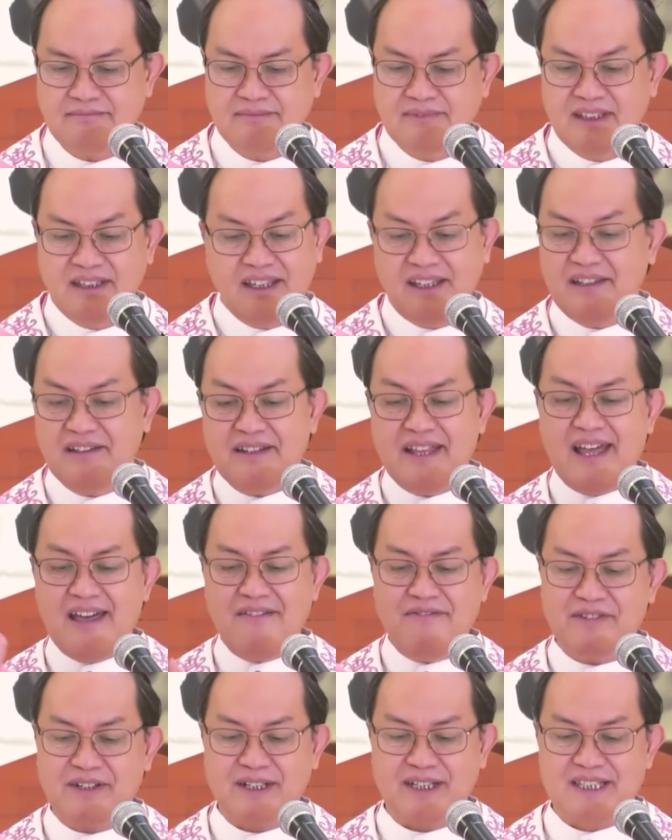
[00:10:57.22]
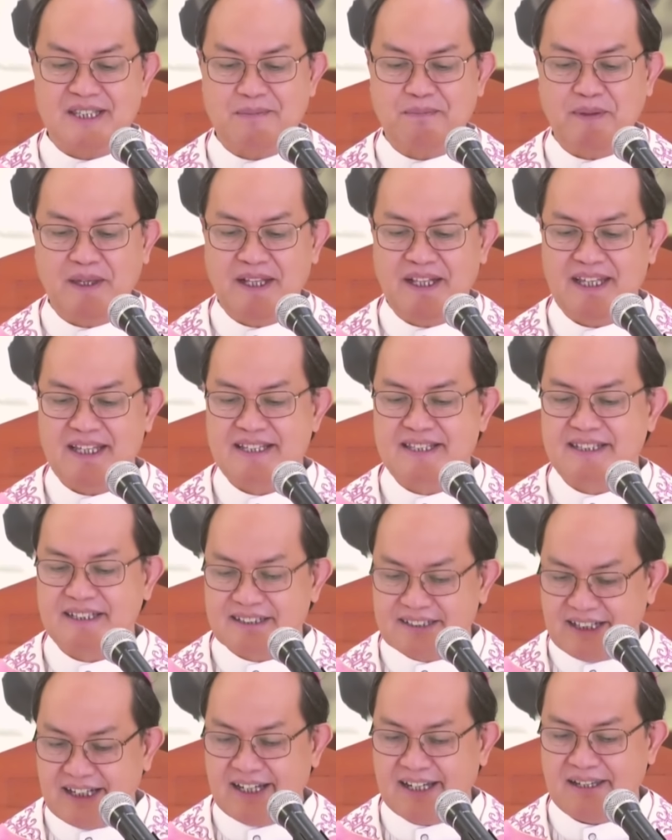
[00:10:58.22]
he never experienced the
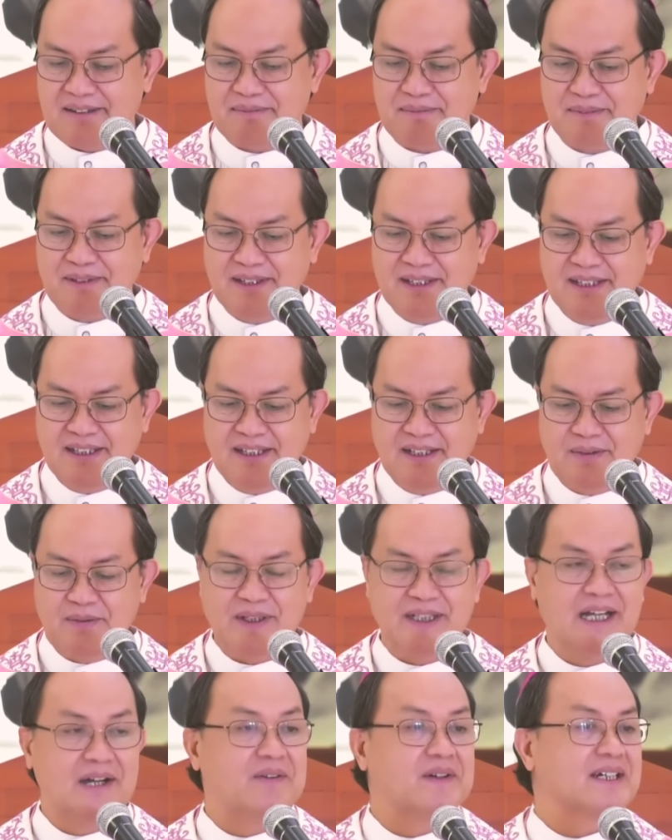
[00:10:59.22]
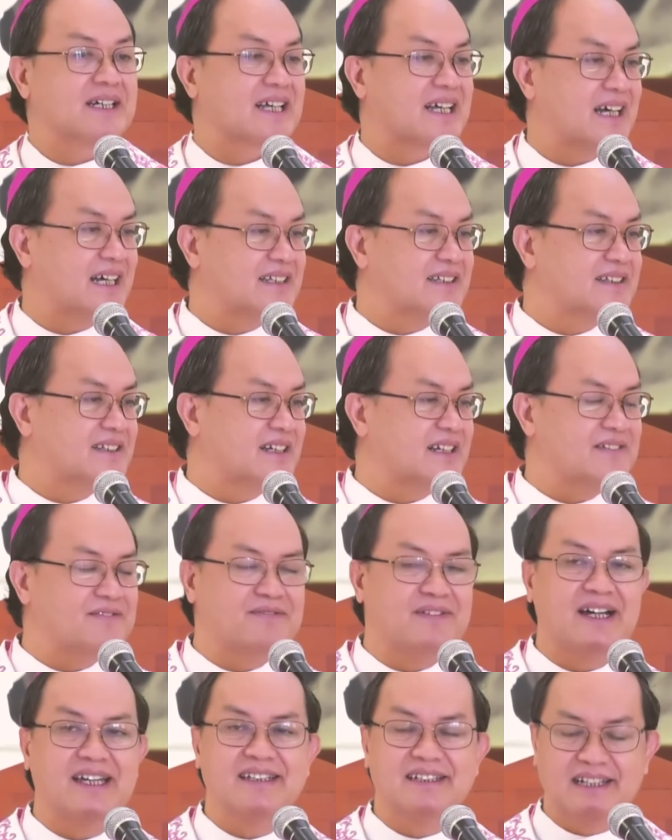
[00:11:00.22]
time when our country
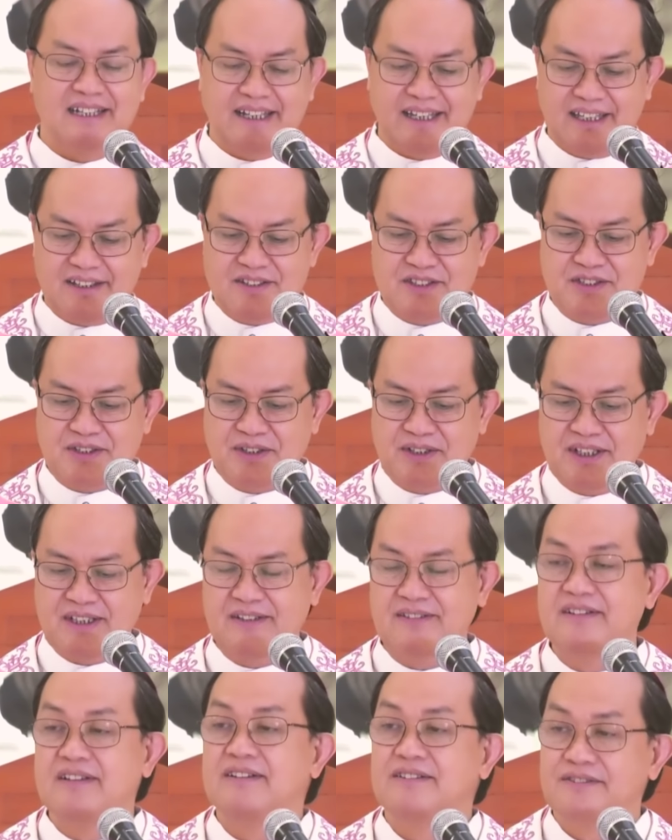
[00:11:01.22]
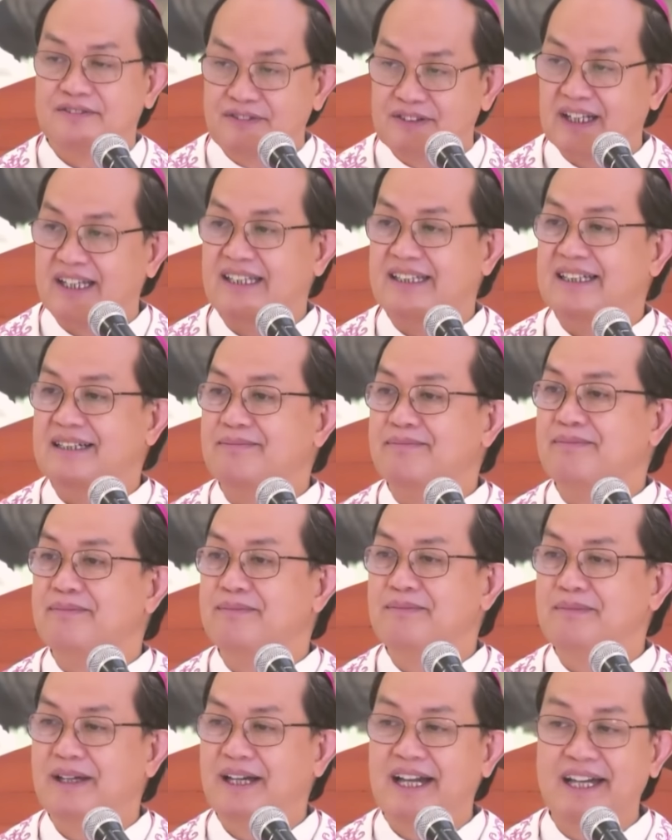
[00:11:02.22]
finally enjoyed
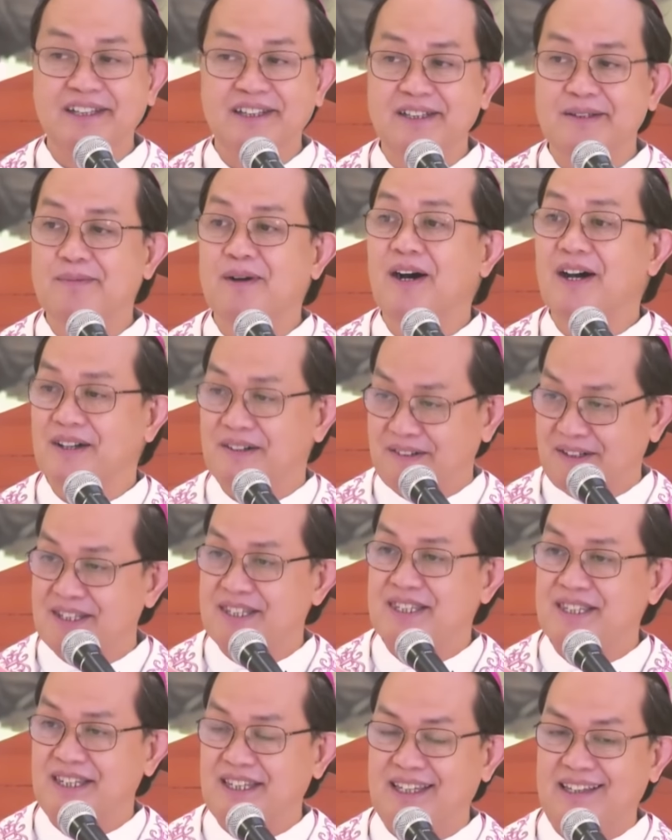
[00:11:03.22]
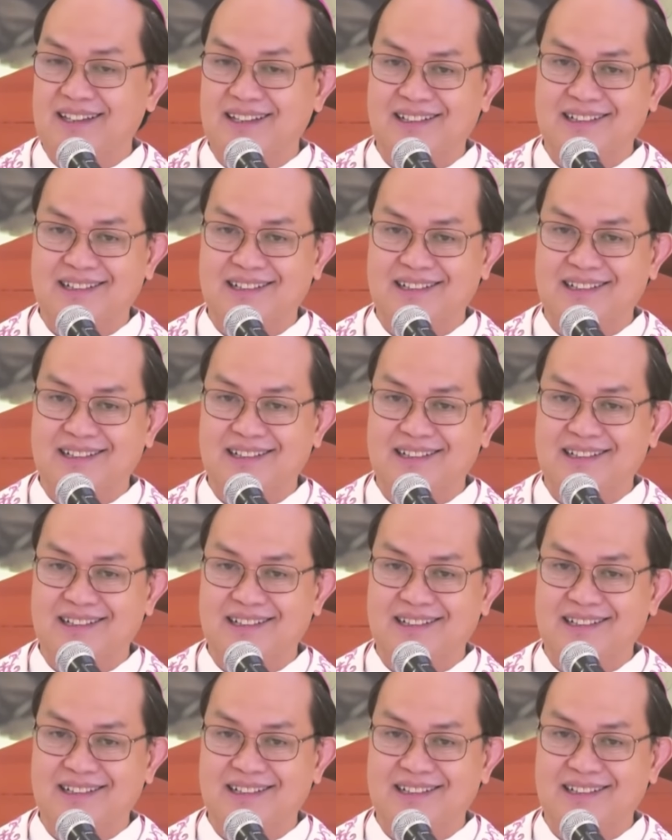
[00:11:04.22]
freedom and democracy.